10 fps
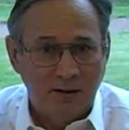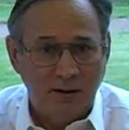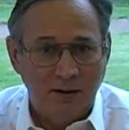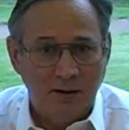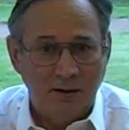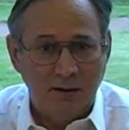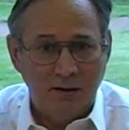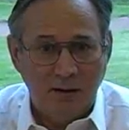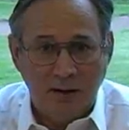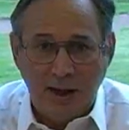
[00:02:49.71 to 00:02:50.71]

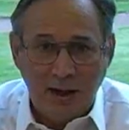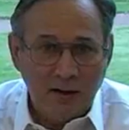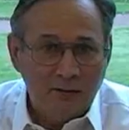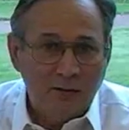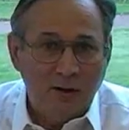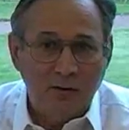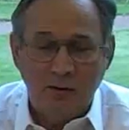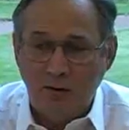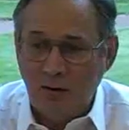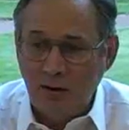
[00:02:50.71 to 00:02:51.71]
And an addict or an
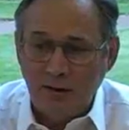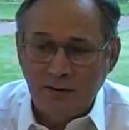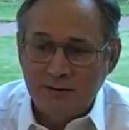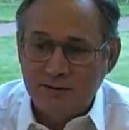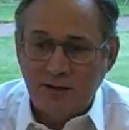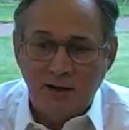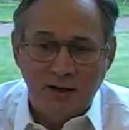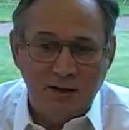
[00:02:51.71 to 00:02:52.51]
alcoholic, let's say